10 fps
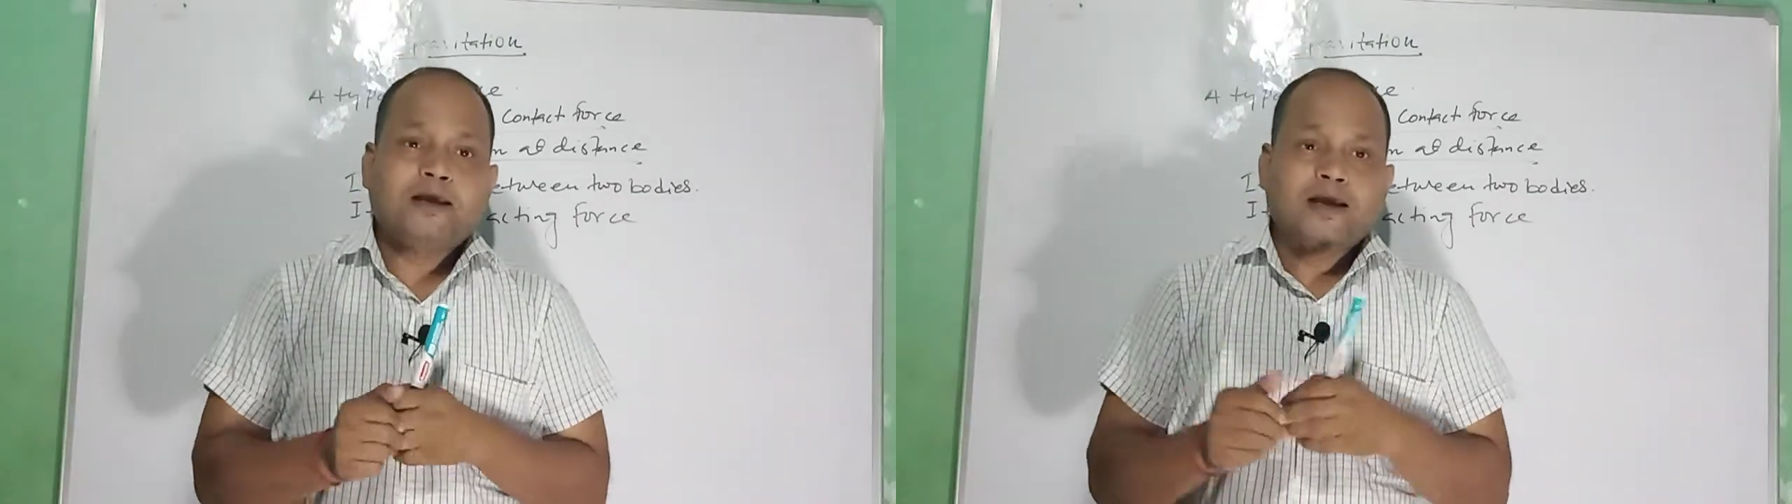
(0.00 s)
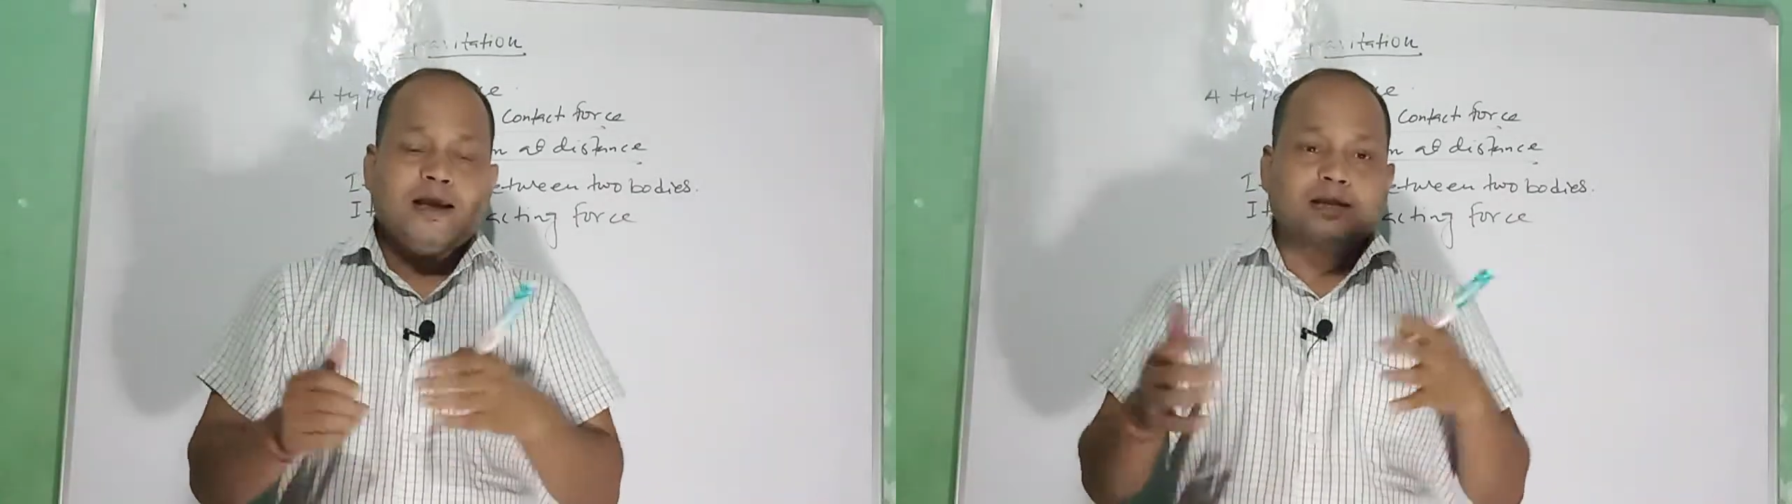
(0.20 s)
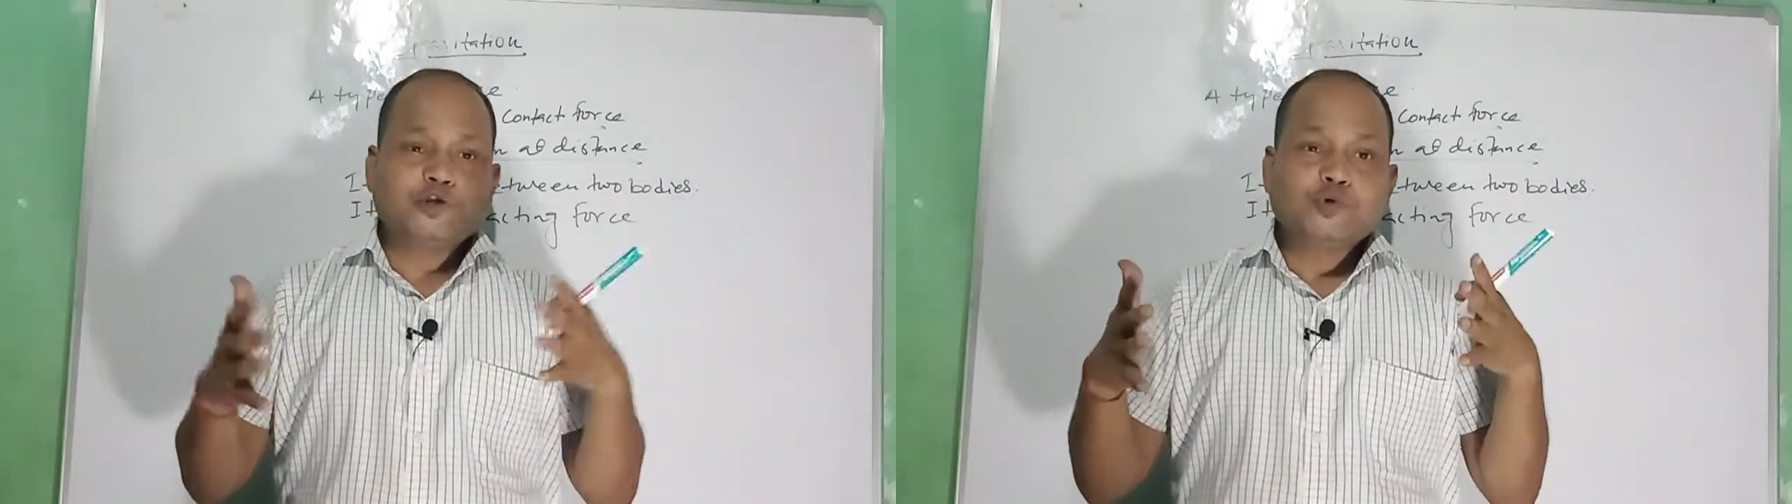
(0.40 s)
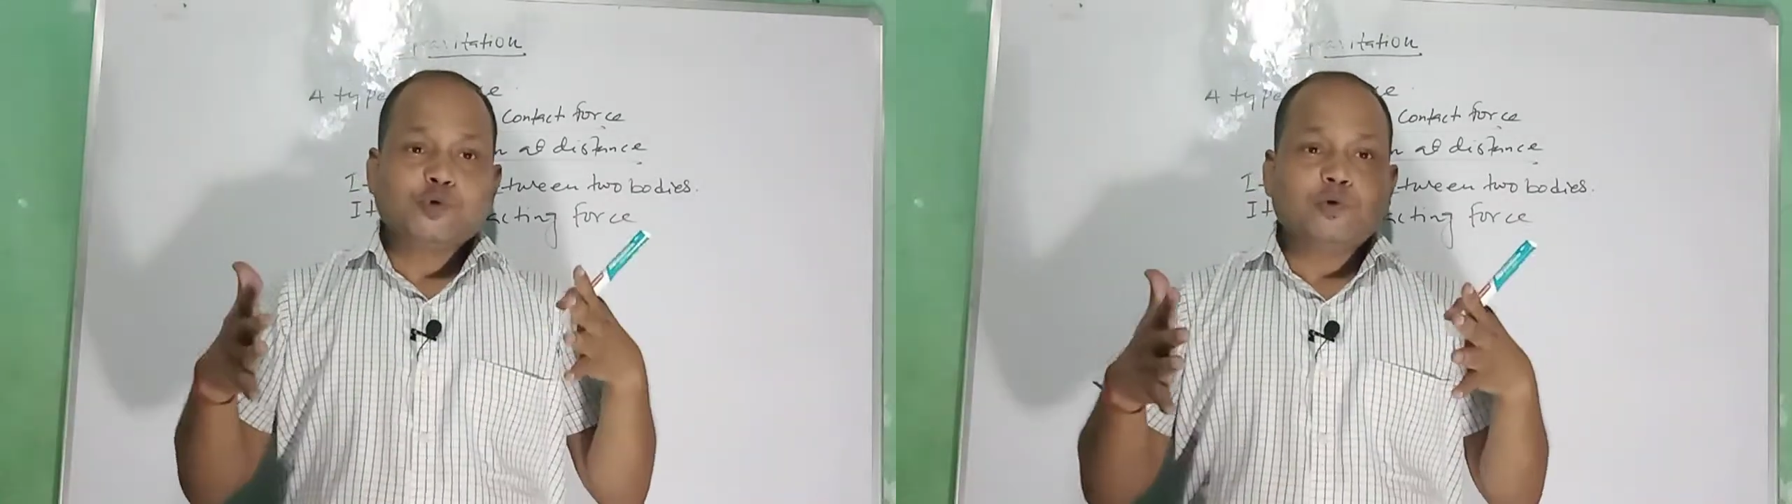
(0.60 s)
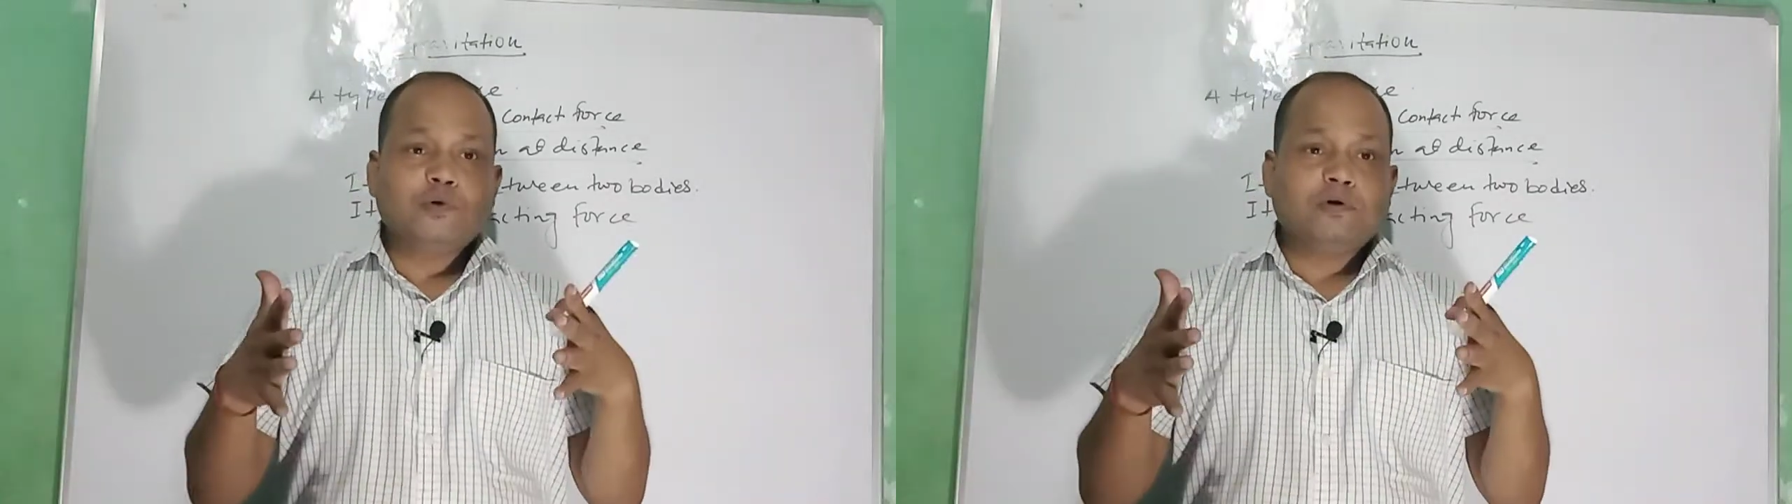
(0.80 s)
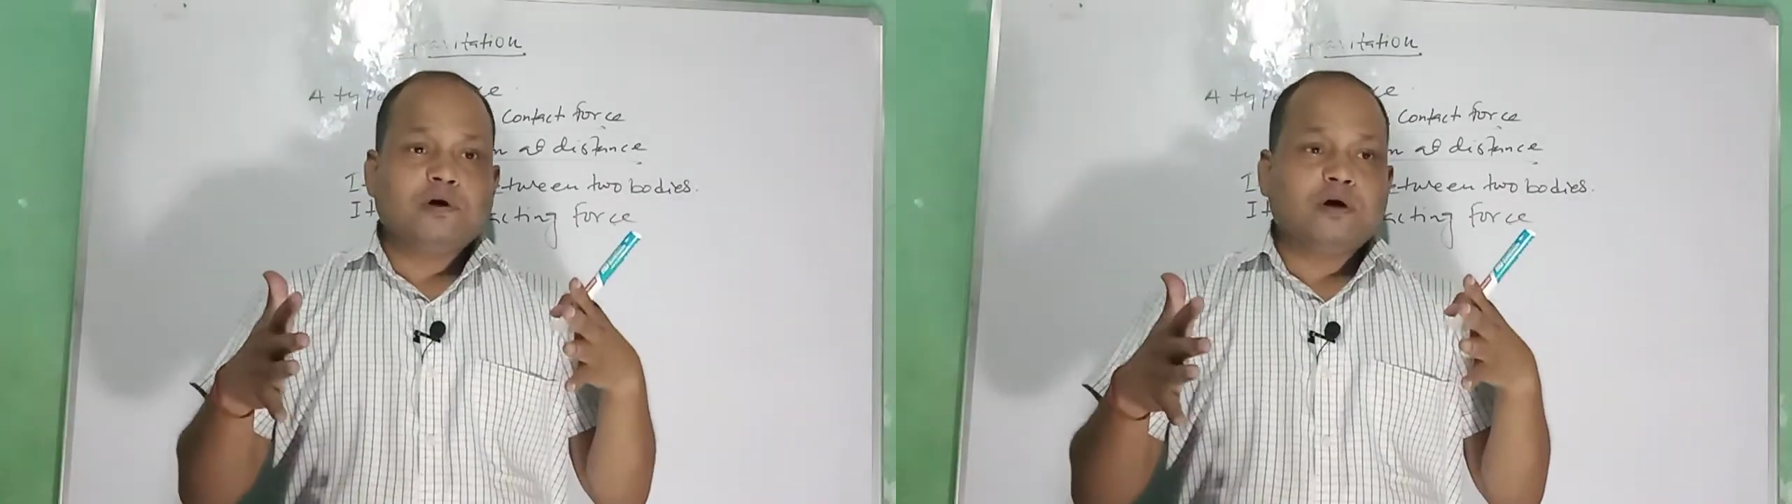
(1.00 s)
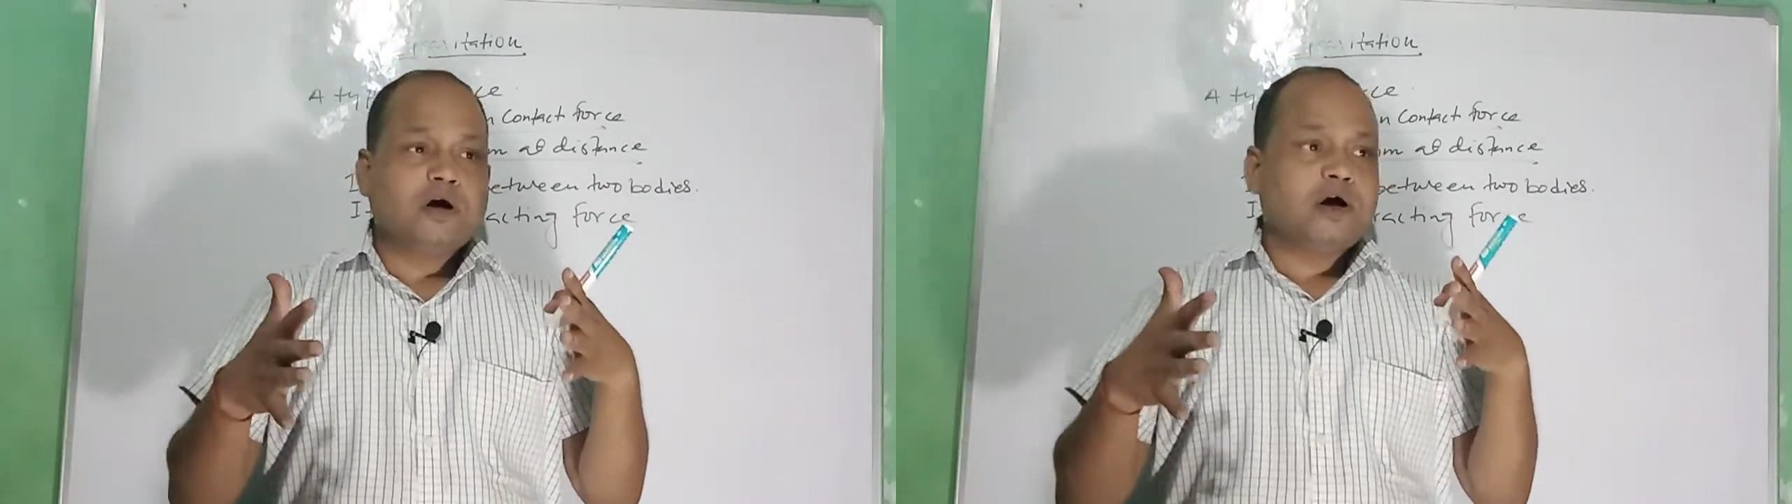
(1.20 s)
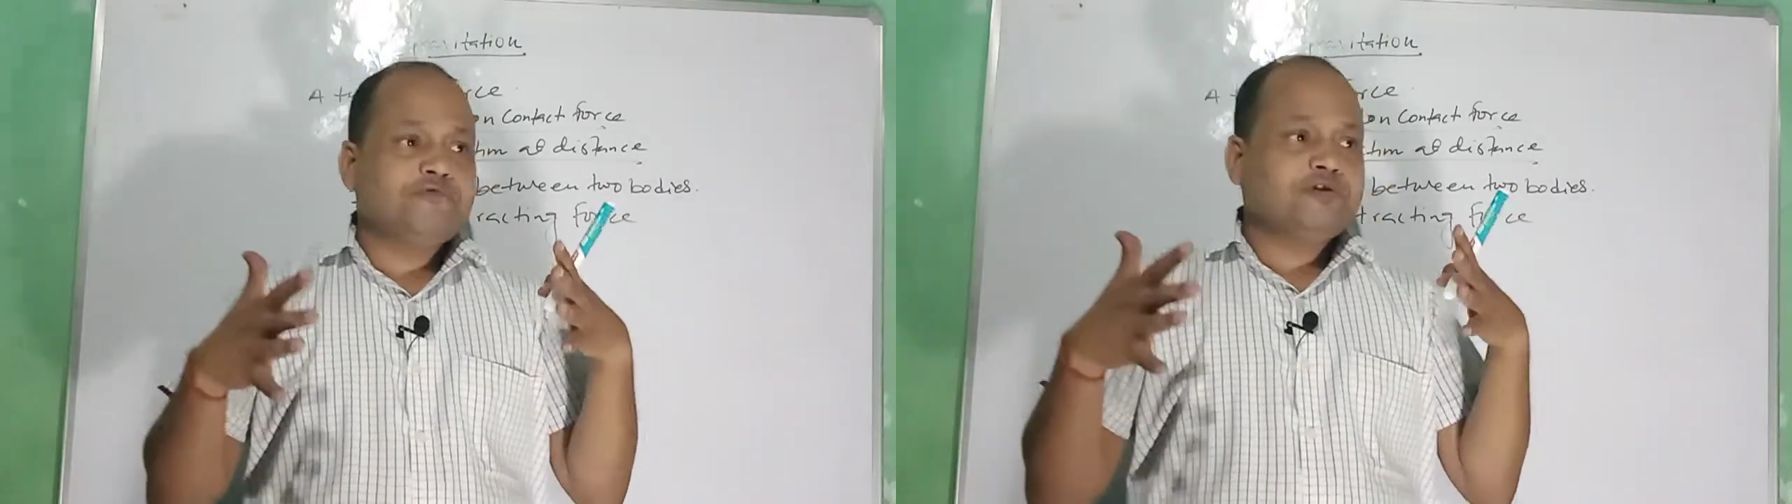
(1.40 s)
And so
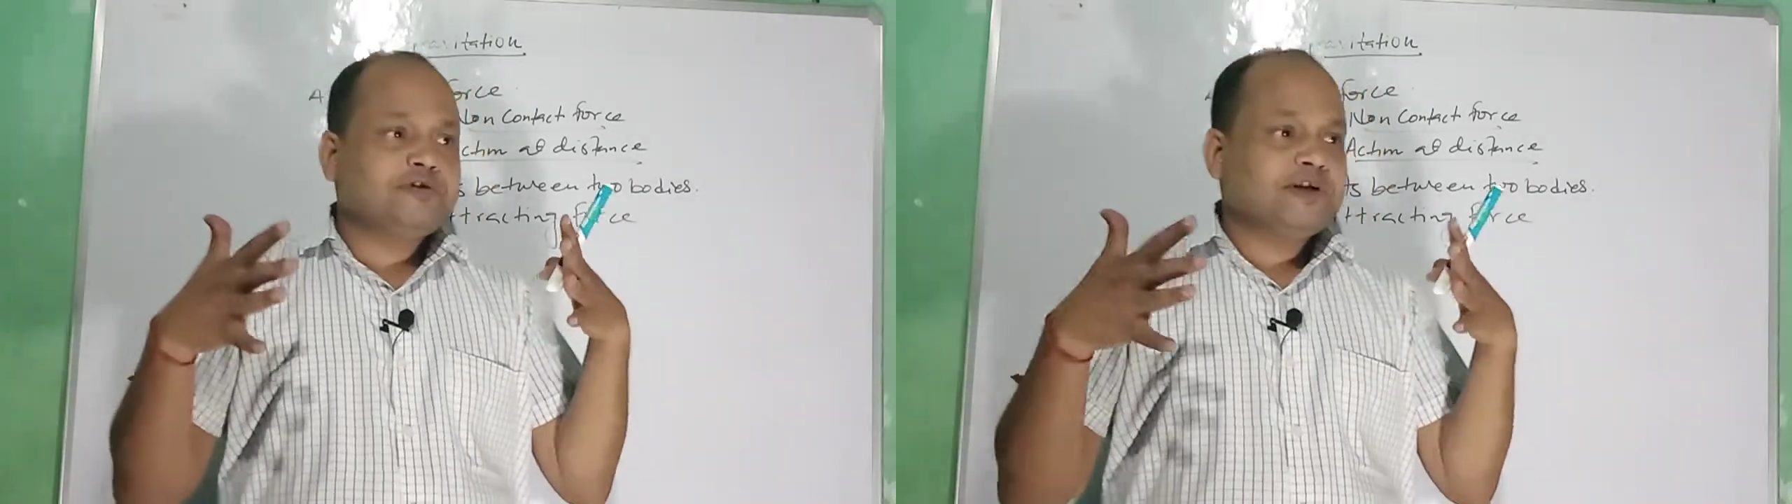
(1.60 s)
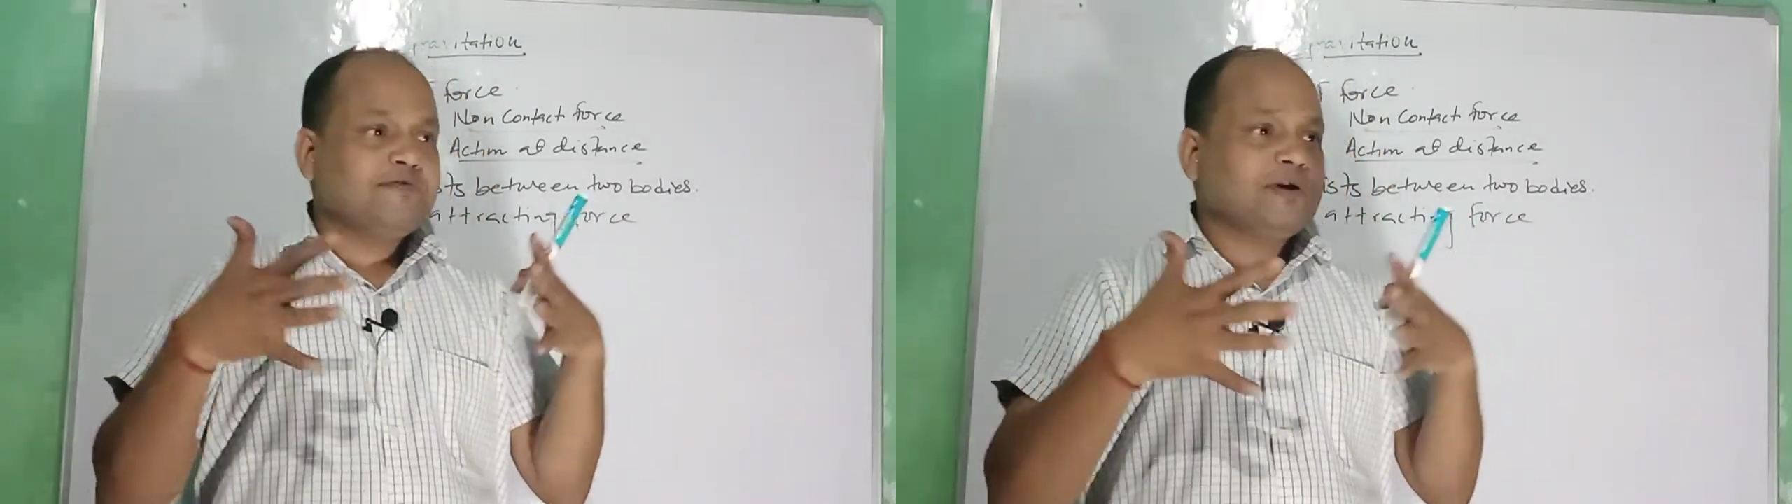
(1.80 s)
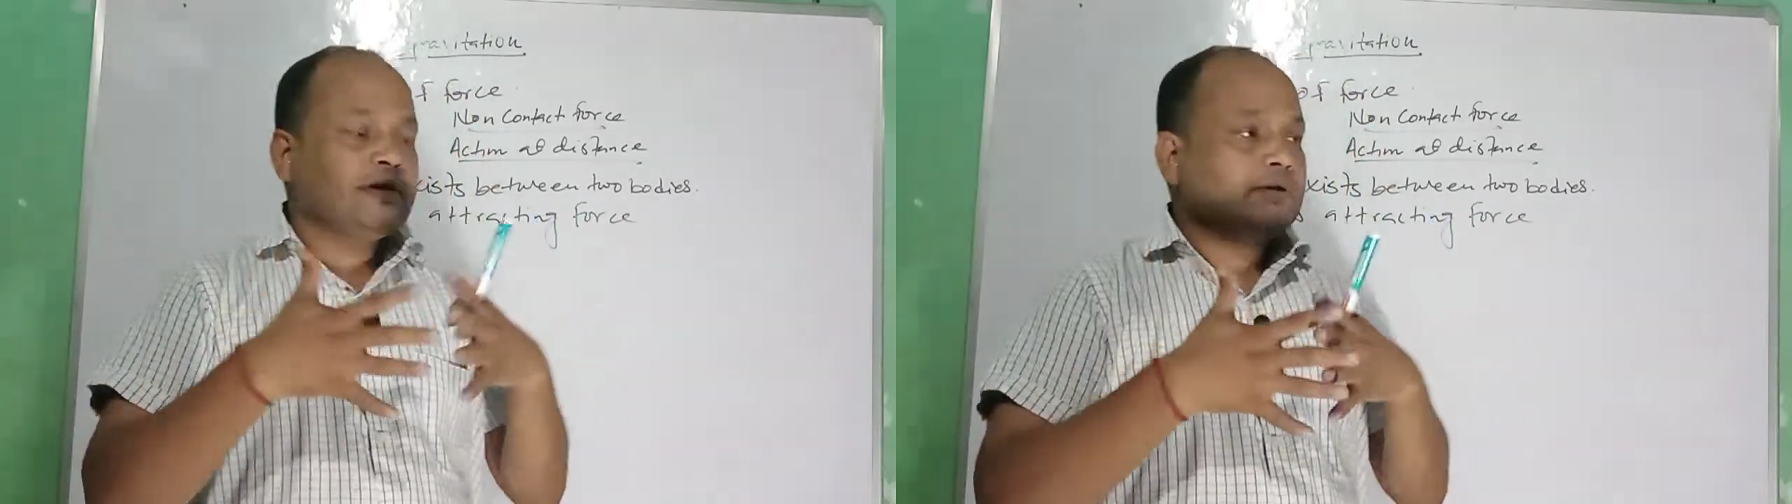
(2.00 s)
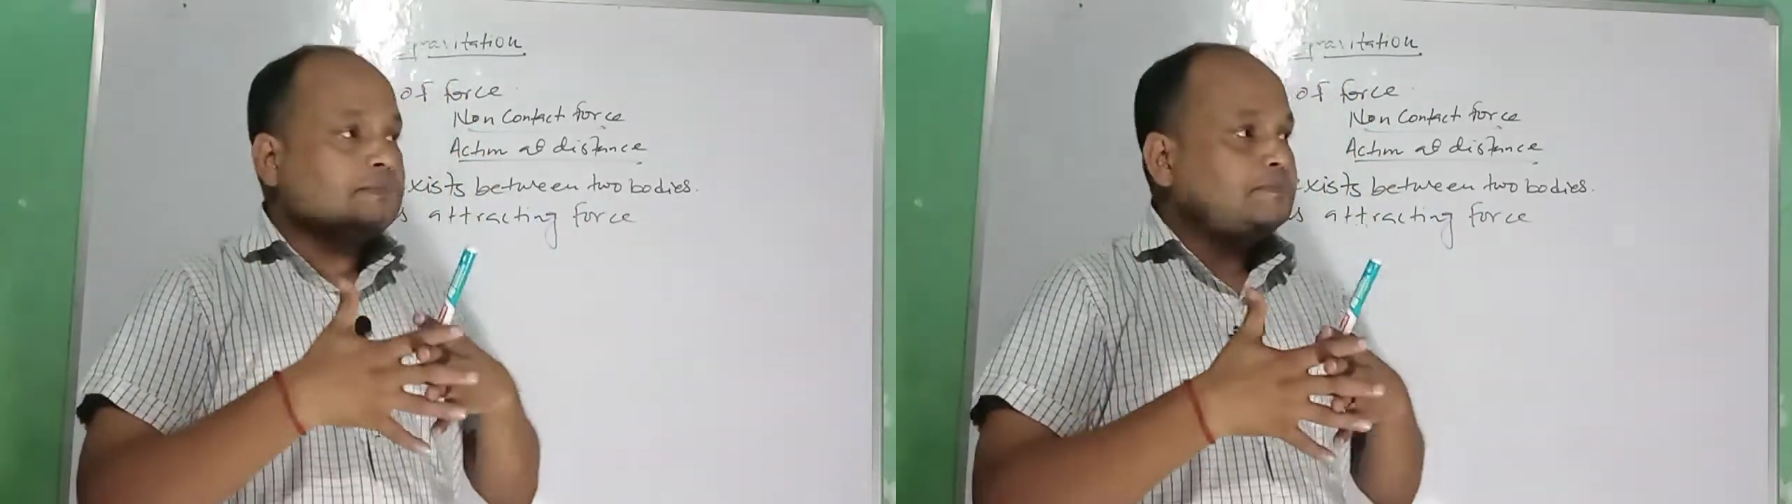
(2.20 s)
after several